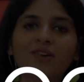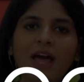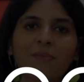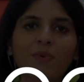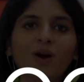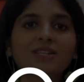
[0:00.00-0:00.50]

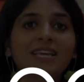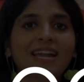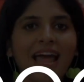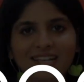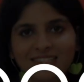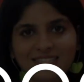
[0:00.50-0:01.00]
tripods and
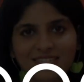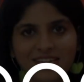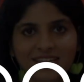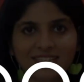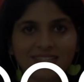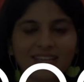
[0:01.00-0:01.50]

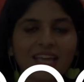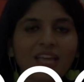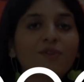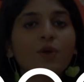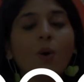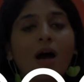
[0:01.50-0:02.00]
accessories.
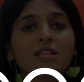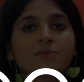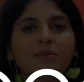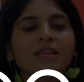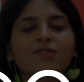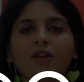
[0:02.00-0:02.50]
If you ask me,